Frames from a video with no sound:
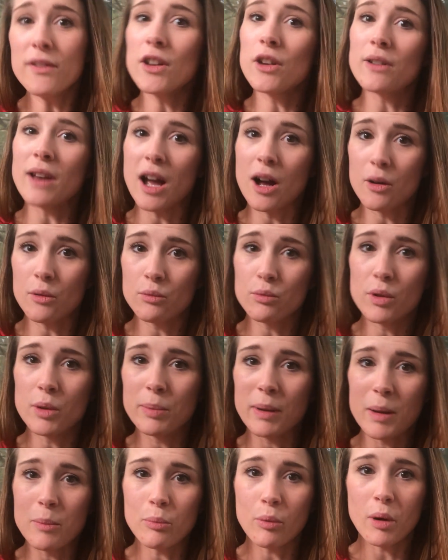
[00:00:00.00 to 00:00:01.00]
There now will
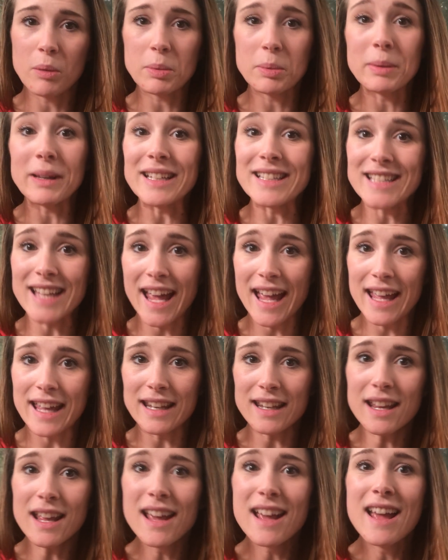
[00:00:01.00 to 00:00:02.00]
be probably
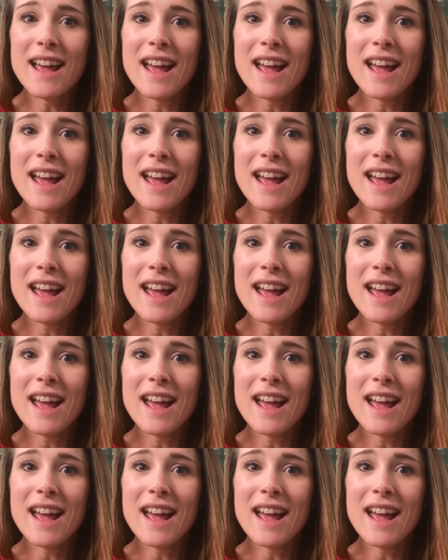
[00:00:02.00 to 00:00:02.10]
10,